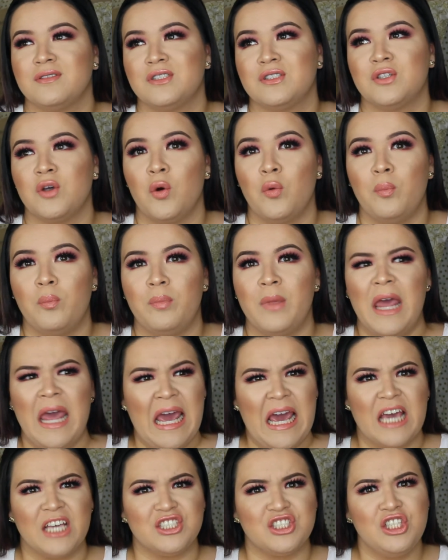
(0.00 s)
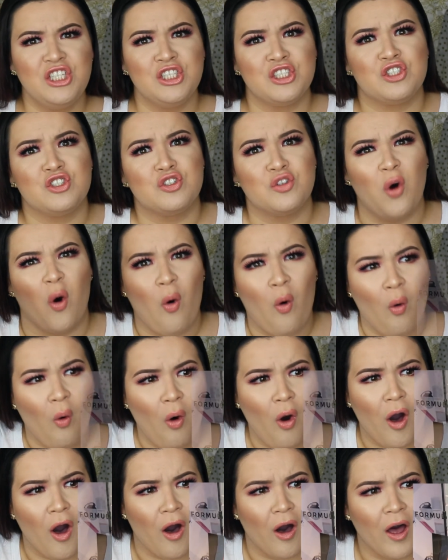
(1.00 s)
so, and she's
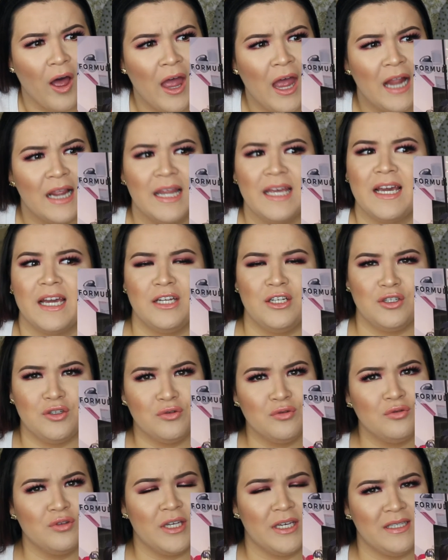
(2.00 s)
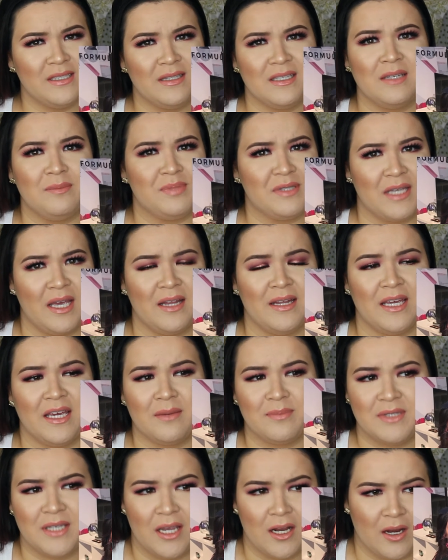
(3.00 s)
tall. Like, I knew they kept
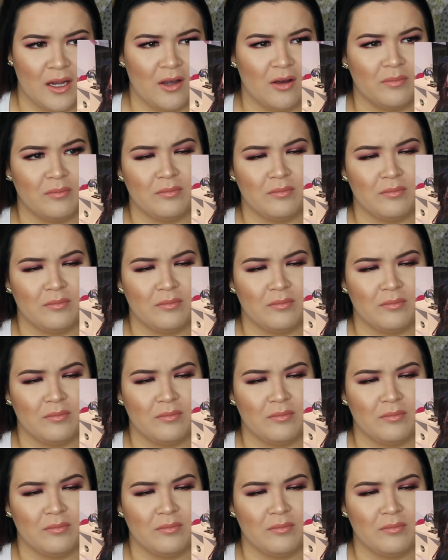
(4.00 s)
saying like